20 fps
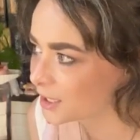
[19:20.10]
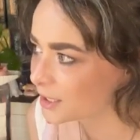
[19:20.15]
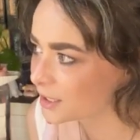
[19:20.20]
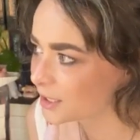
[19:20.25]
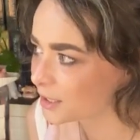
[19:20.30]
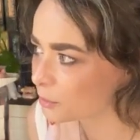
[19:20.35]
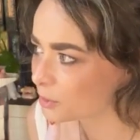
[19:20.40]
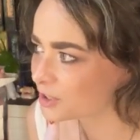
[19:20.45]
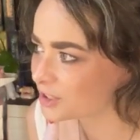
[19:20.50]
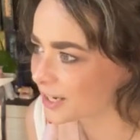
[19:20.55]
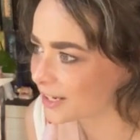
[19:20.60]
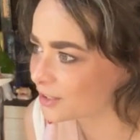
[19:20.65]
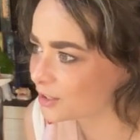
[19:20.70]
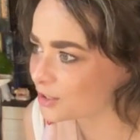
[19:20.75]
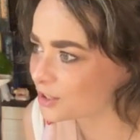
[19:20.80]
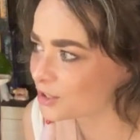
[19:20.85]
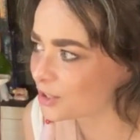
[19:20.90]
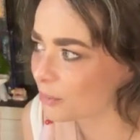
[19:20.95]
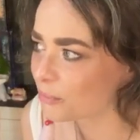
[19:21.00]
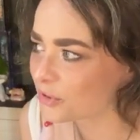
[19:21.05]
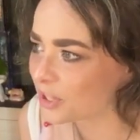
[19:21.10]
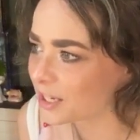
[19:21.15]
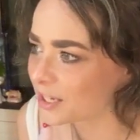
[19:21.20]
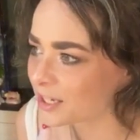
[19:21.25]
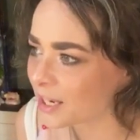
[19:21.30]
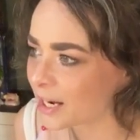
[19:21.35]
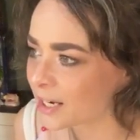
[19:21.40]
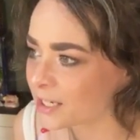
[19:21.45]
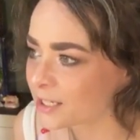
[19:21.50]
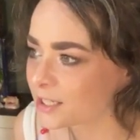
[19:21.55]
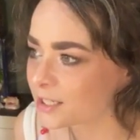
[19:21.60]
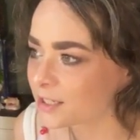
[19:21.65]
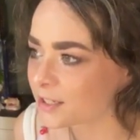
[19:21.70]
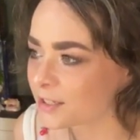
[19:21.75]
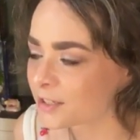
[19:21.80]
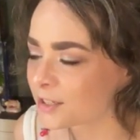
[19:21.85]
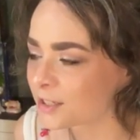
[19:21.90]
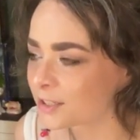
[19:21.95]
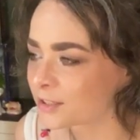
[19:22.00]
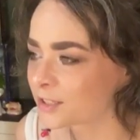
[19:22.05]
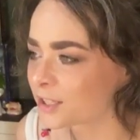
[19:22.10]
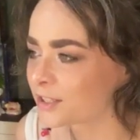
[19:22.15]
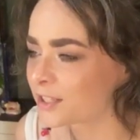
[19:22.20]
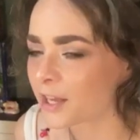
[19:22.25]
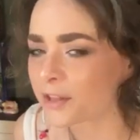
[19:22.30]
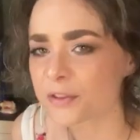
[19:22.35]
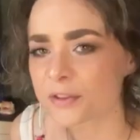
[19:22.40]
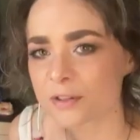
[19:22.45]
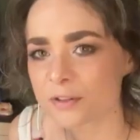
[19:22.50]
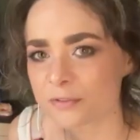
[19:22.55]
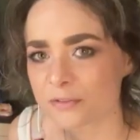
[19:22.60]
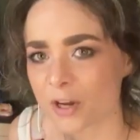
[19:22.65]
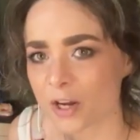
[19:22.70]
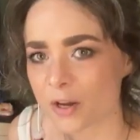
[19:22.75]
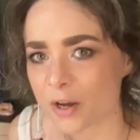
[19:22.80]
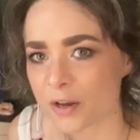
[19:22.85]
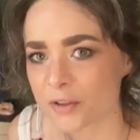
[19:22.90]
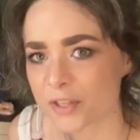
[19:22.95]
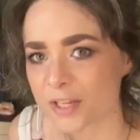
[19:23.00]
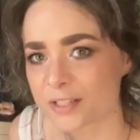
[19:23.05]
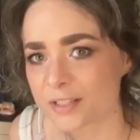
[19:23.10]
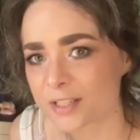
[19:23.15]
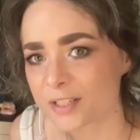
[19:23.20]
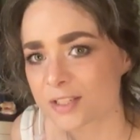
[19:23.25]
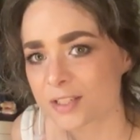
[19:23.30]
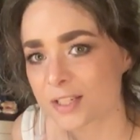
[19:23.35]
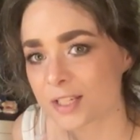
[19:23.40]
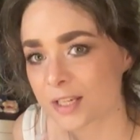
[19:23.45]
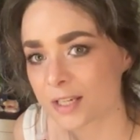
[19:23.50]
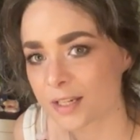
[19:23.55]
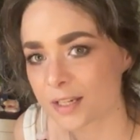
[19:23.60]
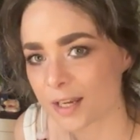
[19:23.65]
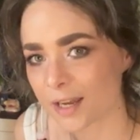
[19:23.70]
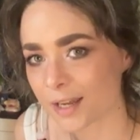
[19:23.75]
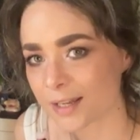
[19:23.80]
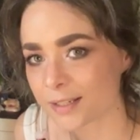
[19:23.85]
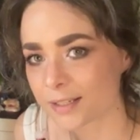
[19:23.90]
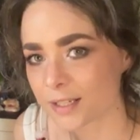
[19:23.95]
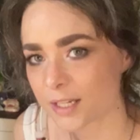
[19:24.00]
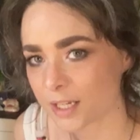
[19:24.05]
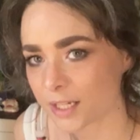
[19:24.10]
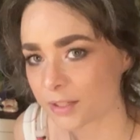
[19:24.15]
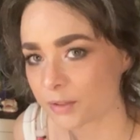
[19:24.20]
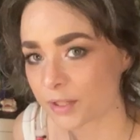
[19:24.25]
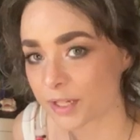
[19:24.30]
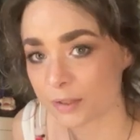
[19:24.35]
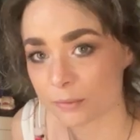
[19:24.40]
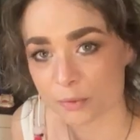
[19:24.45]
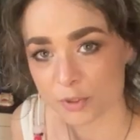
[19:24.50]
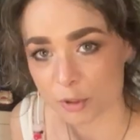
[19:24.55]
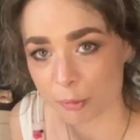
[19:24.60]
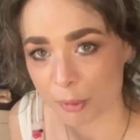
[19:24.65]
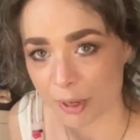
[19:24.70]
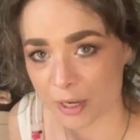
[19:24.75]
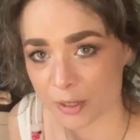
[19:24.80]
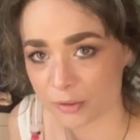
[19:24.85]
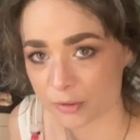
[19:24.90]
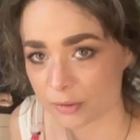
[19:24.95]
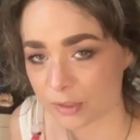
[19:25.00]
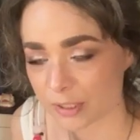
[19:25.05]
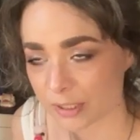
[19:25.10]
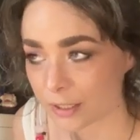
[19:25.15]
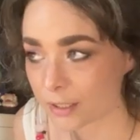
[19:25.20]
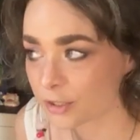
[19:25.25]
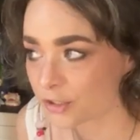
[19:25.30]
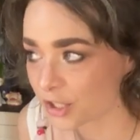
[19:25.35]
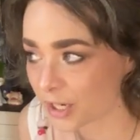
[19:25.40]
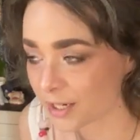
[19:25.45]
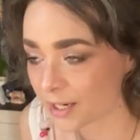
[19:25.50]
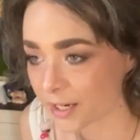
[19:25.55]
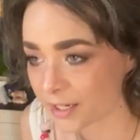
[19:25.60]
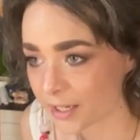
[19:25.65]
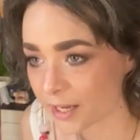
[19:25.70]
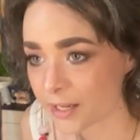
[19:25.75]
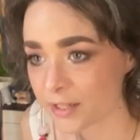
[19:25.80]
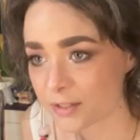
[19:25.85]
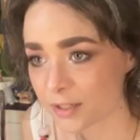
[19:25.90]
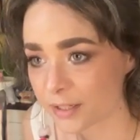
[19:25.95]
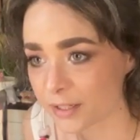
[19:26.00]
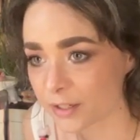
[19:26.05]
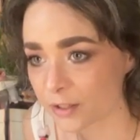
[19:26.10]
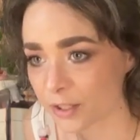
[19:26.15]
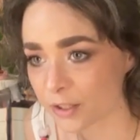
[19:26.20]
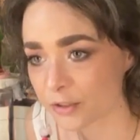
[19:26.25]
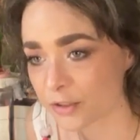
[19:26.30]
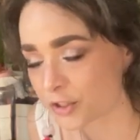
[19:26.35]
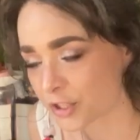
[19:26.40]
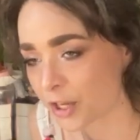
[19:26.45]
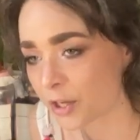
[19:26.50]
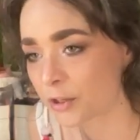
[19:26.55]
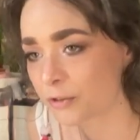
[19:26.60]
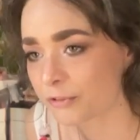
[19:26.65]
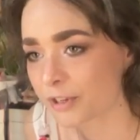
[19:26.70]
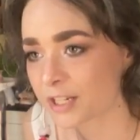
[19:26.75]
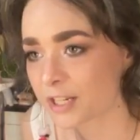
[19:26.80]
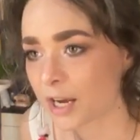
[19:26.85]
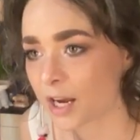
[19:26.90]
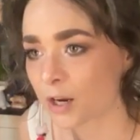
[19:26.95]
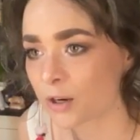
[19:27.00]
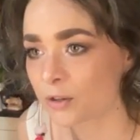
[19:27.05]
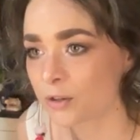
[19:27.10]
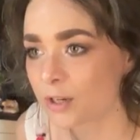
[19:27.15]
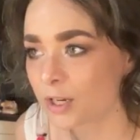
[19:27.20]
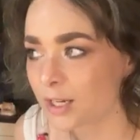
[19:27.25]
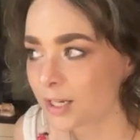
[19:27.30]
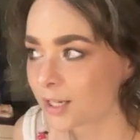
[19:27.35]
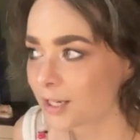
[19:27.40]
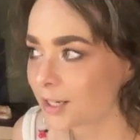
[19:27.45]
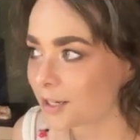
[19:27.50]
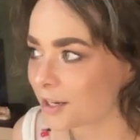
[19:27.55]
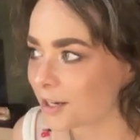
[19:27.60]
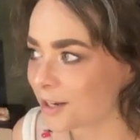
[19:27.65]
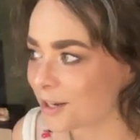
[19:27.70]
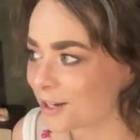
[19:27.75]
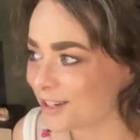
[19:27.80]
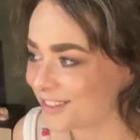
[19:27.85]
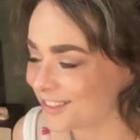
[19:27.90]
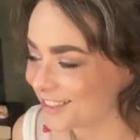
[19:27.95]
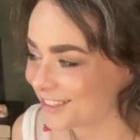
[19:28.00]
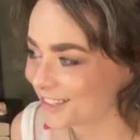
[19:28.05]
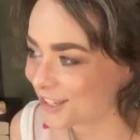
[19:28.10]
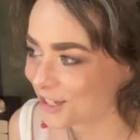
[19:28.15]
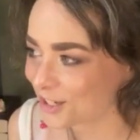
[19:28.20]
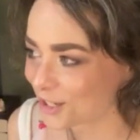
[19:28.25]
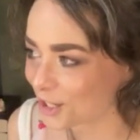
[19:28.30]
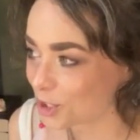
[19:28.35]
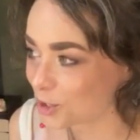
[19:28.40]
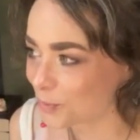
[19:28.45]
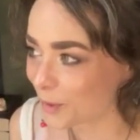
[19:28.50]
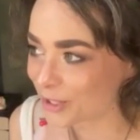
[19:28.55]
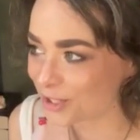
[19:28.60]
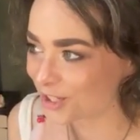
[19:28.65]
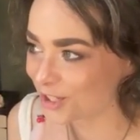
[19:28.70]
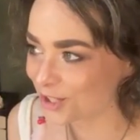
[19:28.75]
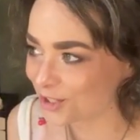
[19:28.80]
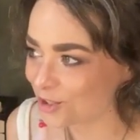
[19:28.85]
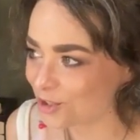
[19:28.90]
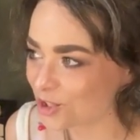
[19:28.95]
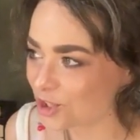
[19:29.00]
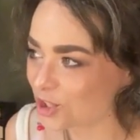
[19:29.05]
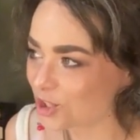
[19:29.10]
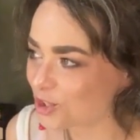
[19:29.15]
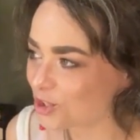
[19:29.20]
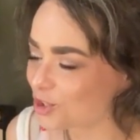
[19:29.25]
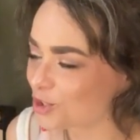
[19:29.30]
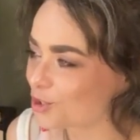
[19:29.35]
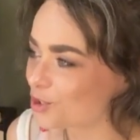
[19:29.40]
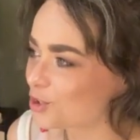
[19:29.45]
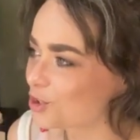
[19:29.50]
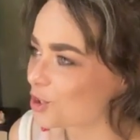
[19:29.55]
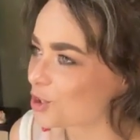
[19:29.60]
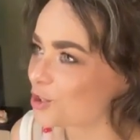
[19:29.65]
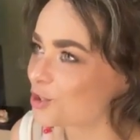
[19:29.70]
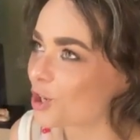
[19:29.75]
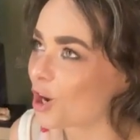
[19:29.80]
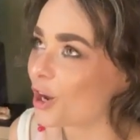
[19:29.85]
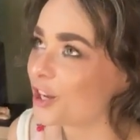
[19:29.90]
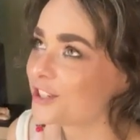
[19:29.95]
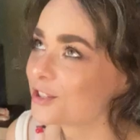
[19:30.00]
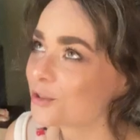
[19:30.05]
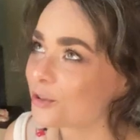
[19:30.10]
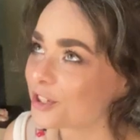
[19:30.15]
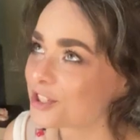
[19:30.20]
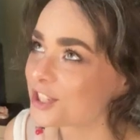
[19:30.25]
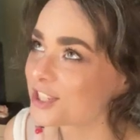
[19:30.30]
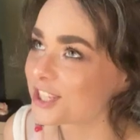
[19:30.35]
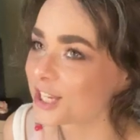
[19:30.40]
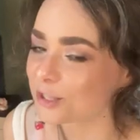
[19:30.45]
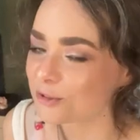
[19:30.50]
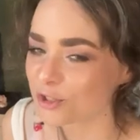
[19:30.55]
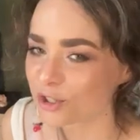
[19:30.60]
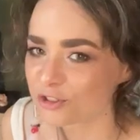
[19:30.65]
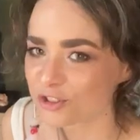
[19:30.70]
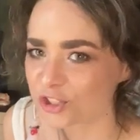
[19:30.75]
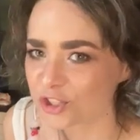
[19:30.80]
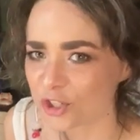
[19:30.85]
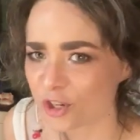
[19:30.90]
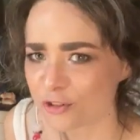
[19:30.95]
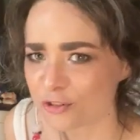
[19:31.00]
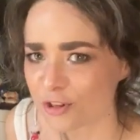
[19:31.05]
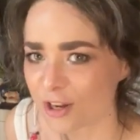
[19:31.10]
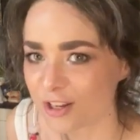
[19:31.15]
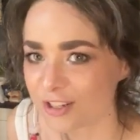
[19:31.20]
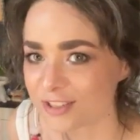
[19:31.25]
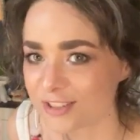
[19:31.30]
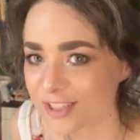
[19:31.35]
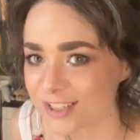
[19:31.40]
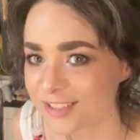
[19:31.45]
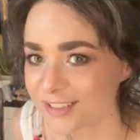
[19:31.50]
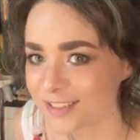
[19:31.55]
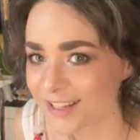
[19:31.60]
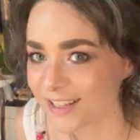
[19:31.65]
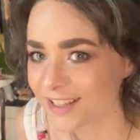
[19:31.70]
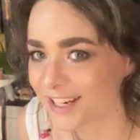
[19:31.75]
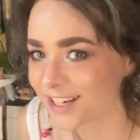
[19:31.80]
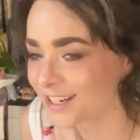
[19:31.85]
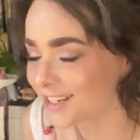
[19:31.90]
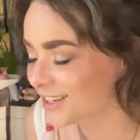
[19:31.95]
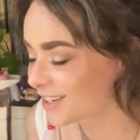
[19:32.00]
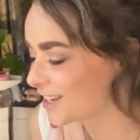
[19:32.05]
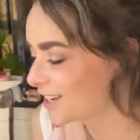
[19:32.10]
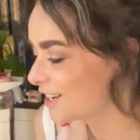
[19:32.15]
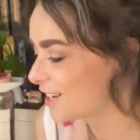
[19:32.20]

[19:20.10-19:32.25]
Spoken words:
it was titled something like the death of authenticity, and it was about Jenna canceling herself and how. Especially Sean, what's his name? Sean Dawson, I think,